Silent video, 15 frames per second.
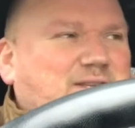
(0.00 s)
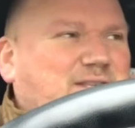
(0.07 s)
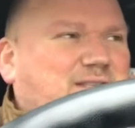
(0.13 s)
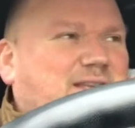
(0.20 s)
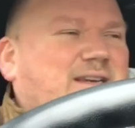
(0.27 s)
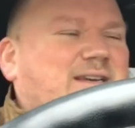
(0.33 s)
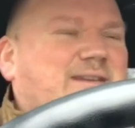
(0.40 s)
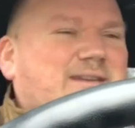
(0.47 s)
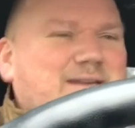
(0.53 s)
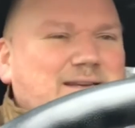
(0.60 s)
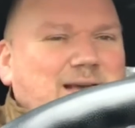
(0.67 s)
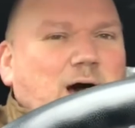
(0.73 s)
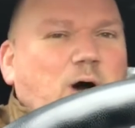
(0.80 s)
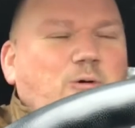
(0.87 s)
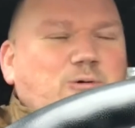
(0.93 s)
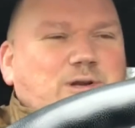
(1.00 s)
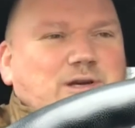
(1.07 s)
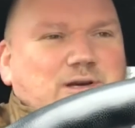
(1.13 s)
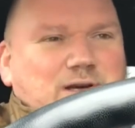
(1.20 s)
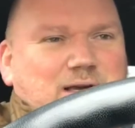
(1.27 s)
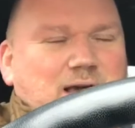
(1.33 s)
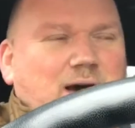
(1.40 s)
it's a
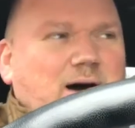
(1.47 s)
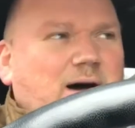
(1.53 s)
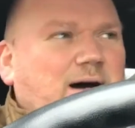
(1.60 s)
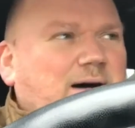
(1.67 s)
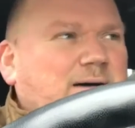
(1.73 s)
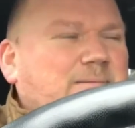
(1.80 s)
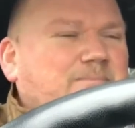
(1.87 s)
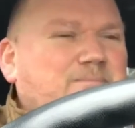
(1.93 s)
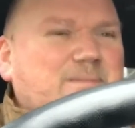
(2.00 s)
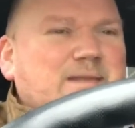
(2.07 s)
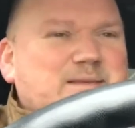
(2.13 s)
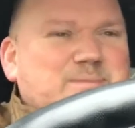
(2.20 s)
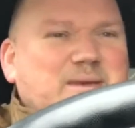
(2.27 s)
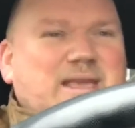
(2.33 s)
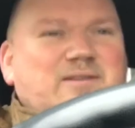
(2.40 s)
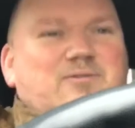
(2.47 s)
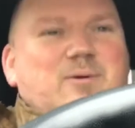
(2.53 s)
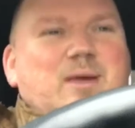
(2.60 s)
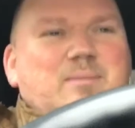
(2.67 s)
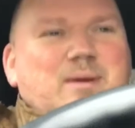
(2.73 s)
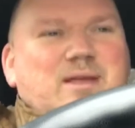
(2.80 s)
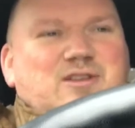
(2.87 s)
older car, it's been giving
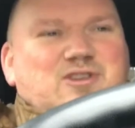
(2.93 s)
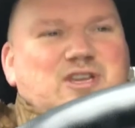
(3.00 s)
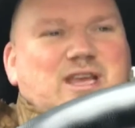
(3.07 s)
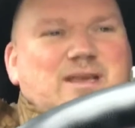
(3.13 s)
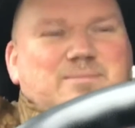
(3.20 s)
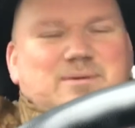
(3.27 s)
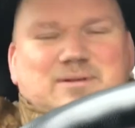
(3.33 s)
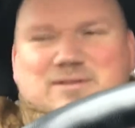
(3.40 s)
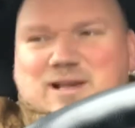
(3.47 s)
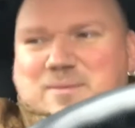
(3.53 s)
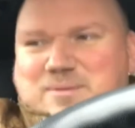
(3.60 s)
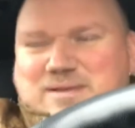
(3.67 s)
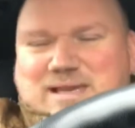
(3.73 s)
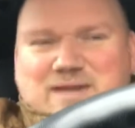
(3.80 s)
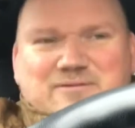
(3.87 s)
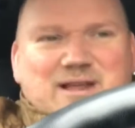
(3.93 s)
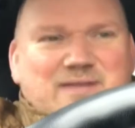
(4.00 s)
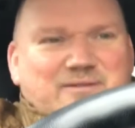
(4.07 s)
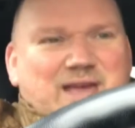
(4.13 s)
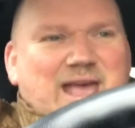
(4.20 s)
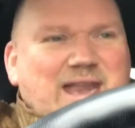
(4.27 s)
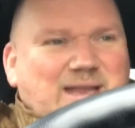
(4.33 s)
me a bit of jip. I was hoping to get rid
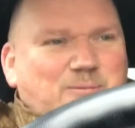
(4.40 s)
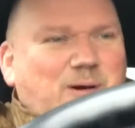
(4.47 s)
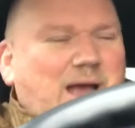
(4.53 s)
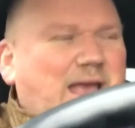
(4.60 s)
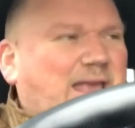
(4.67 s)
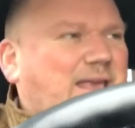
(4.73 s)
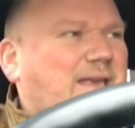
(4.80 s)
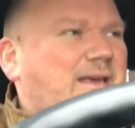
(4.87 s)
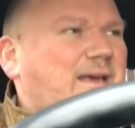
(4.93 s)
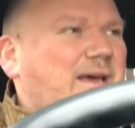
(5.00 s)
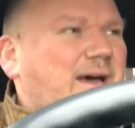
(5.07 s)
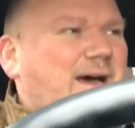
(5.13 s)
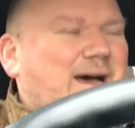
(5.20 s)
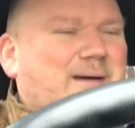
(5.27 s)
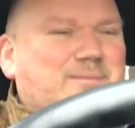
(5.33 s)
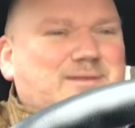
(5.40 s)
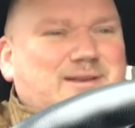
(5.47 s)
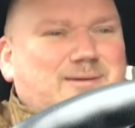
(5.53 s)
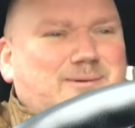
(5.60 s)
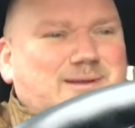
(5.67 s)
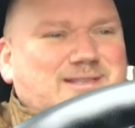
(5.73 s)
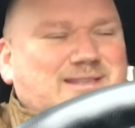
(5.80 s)
of it anyway, so I
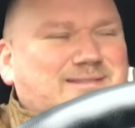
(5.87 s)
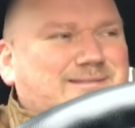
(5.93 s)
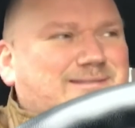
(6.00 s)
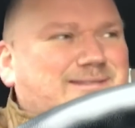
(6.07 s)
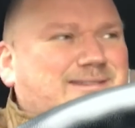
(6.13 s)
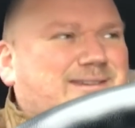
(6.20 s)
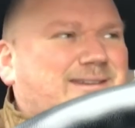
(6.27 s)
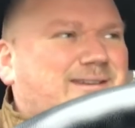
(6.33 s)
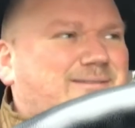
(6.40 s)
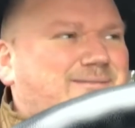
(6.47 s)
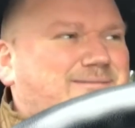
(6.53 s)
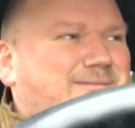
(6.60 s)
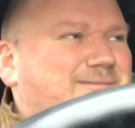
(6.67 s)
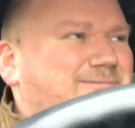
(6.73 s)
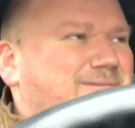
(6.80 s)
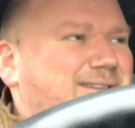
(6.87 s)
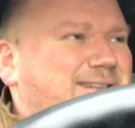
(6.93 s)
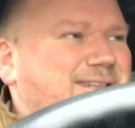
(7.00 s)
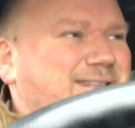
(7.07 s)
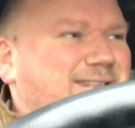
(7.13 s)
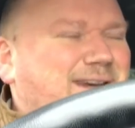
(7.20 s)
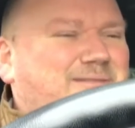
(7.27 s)
wasn't, you know,
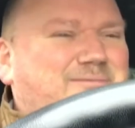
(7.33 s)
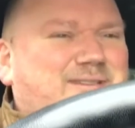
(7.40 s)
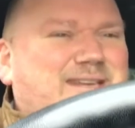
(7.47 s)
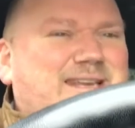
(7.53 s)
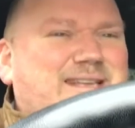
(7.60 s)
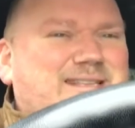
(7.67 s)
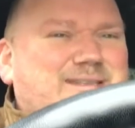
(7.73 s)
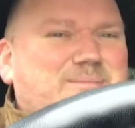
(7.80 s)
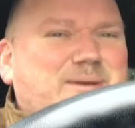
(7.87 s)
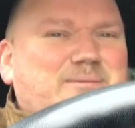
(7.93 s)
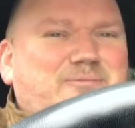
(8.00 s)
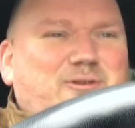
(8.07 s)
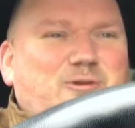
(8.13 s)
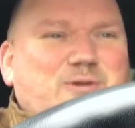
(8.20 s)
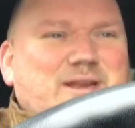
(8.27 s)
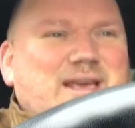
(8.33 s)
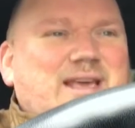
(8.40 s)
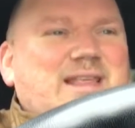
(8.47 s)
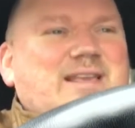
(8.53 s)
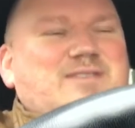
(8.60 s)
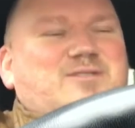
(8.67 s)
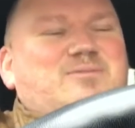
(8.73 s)
really don't need to be forking out
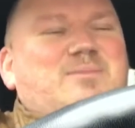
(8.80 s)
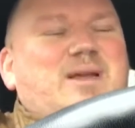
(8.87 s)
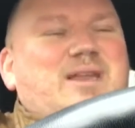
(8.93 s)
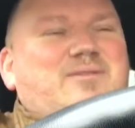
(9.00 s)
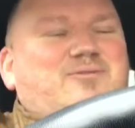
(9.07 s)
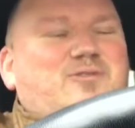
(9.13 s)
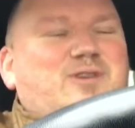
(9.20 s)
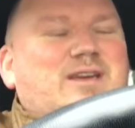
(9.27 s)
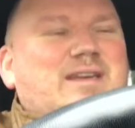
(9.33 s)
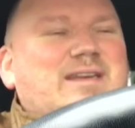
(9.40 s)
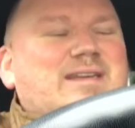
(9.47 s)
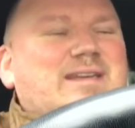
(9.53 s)
that sort of money for it.